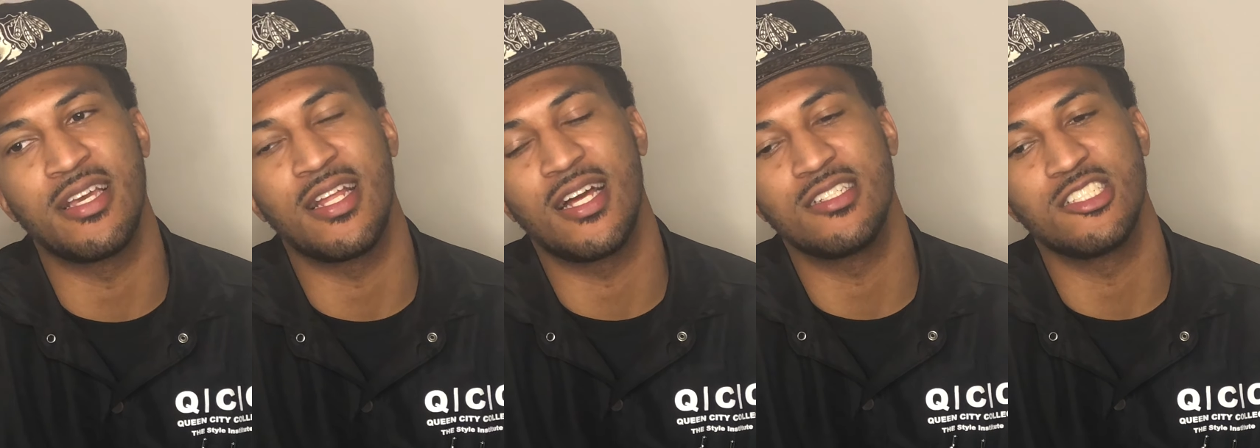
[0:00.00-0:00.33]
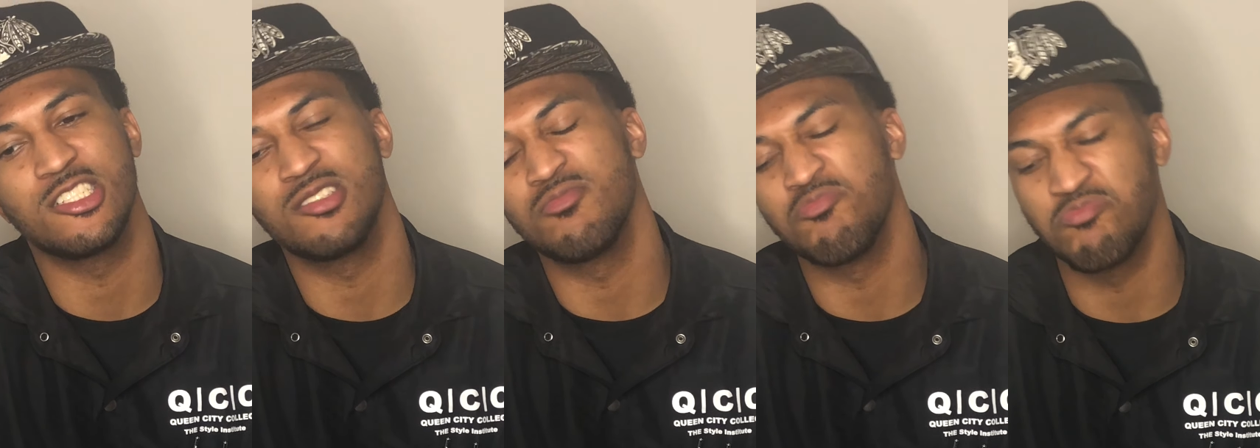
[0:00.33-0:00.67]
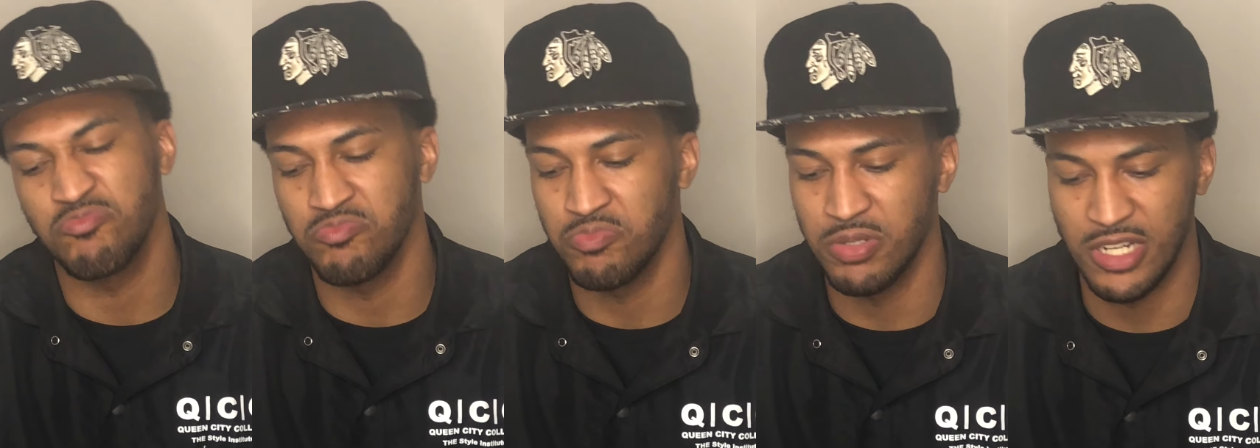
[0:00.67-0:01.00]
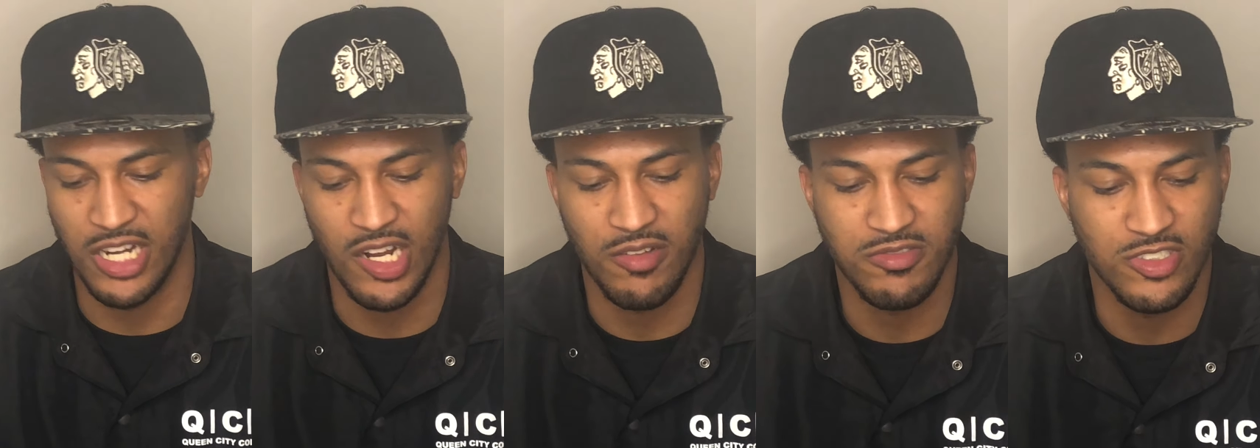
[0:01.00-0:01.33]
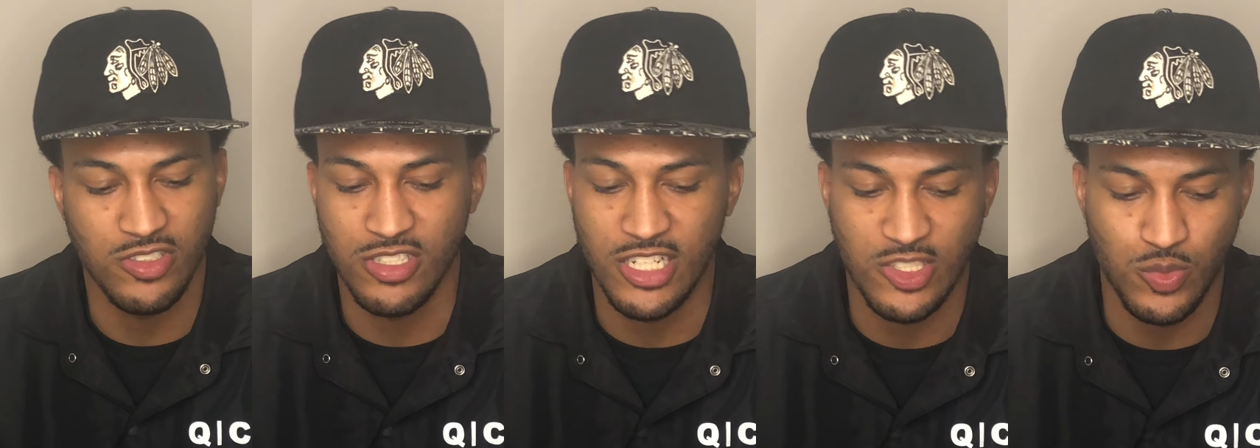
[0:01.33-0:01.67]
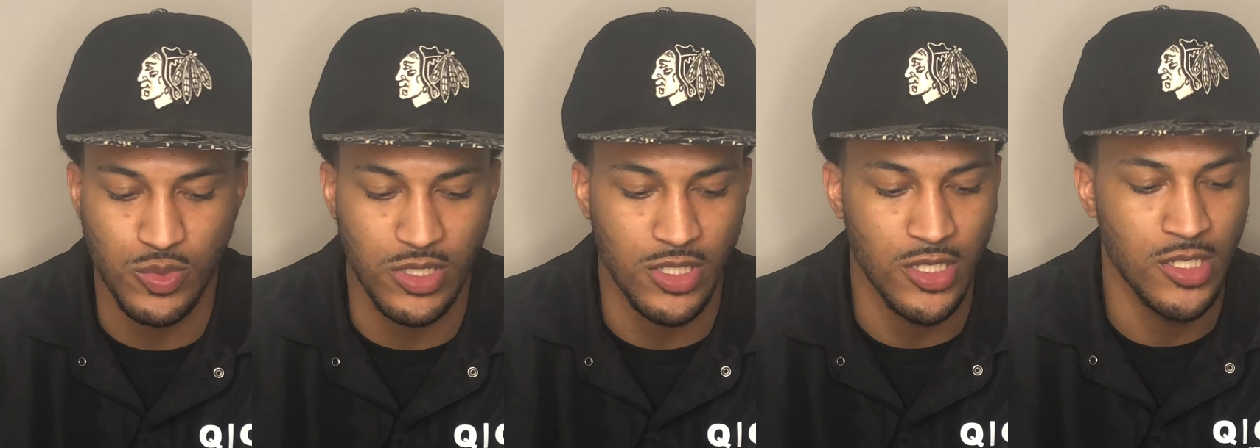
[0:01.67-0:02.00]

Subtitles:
I just put it off till next week.